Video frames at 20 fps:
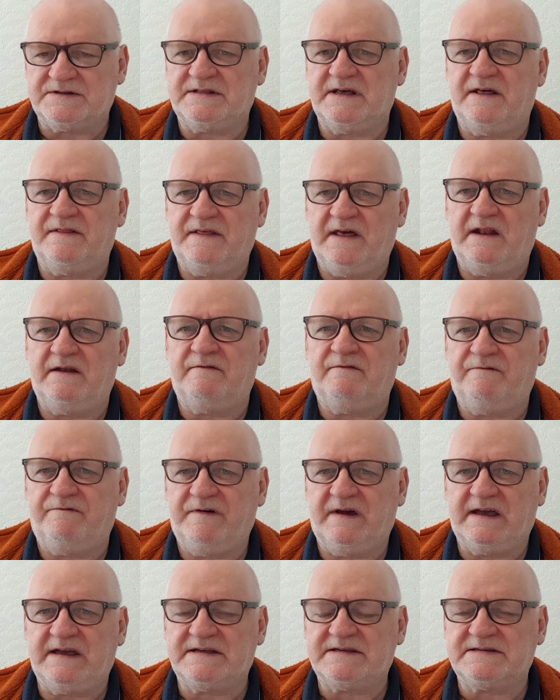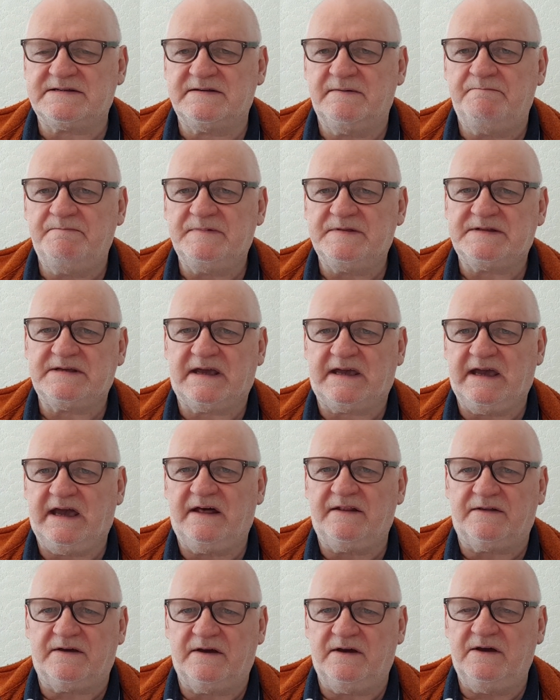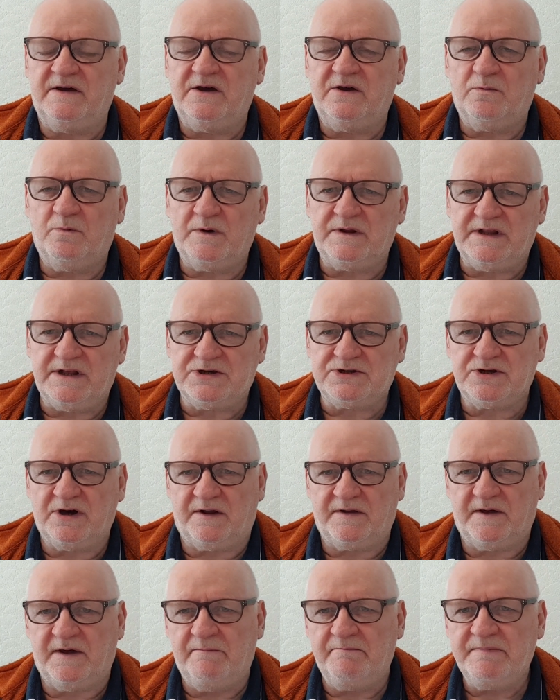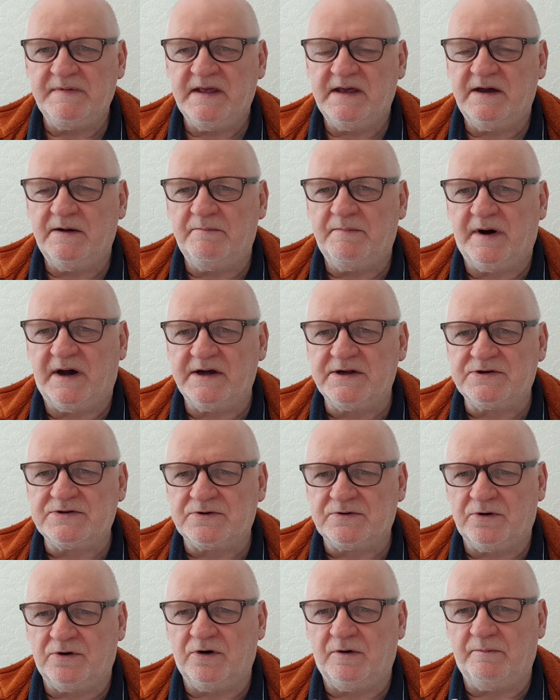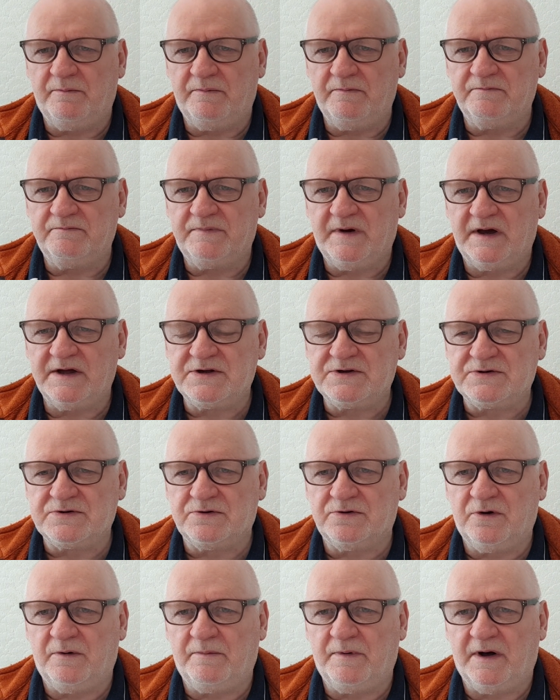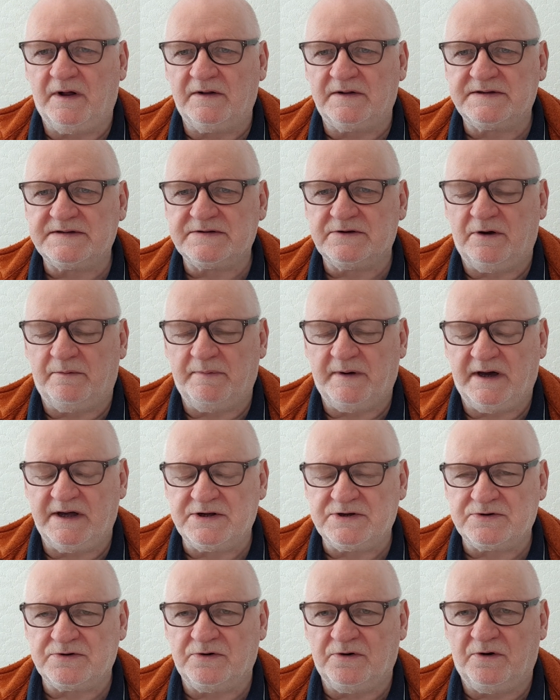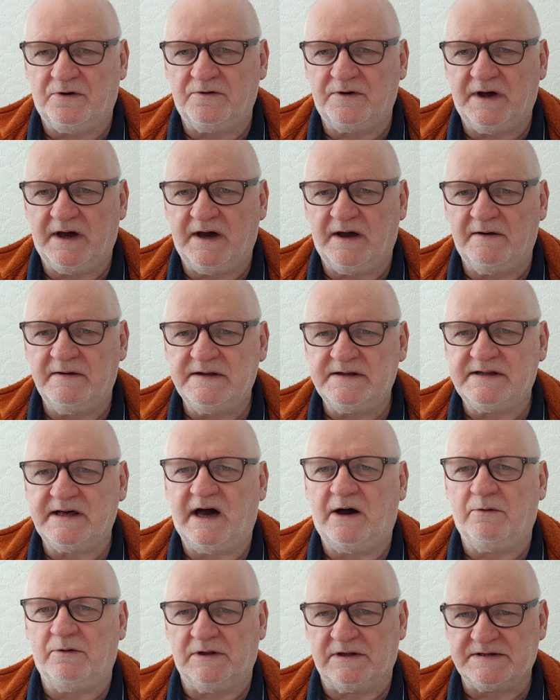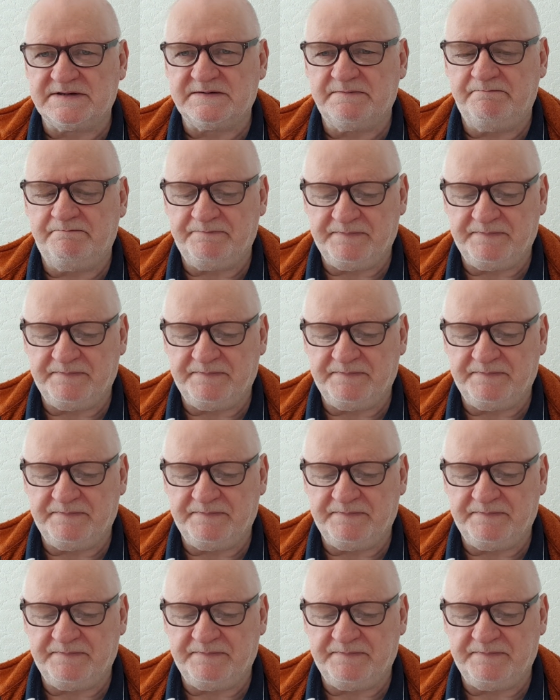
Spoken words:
they're then fixed together with each other by draw bolts or by draw dowels.